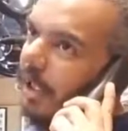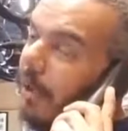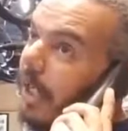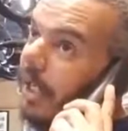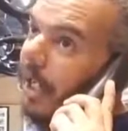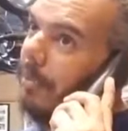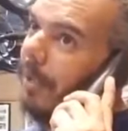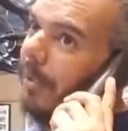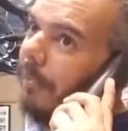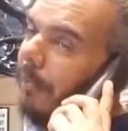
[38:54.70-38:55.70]
Okay, not a
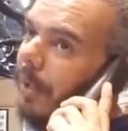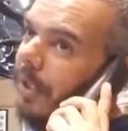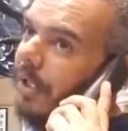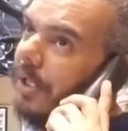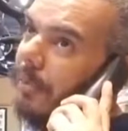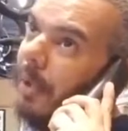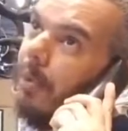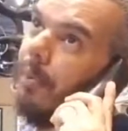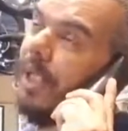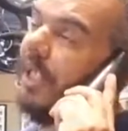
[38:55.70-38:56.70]
problem.
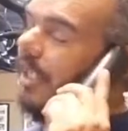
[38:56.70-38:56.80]
Somebody will be